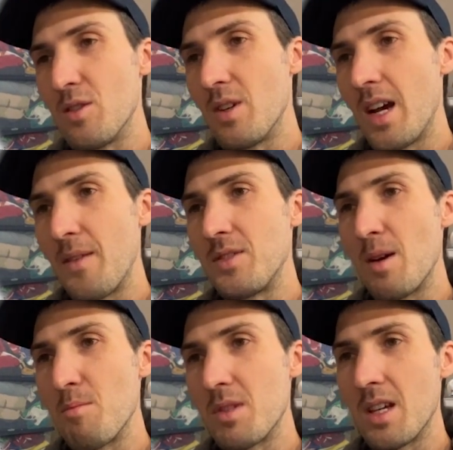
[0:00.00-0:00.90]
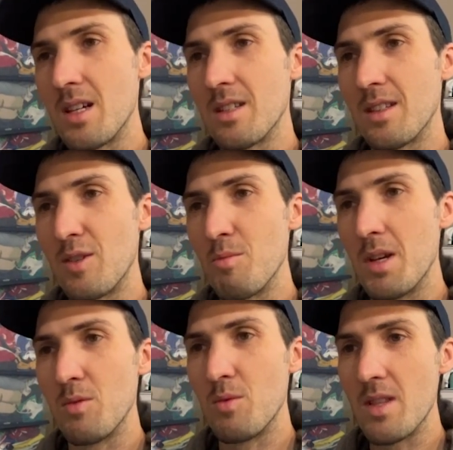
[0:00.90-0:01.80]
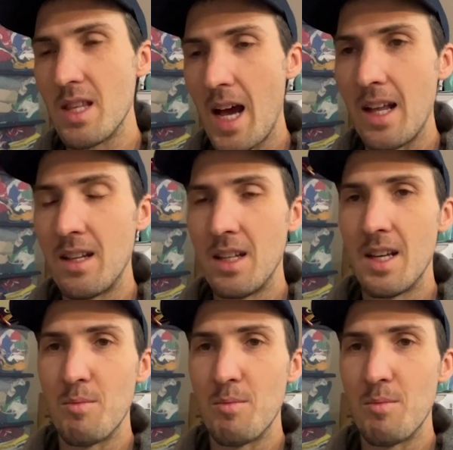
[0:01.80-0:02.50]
have to empathize a little bit with that.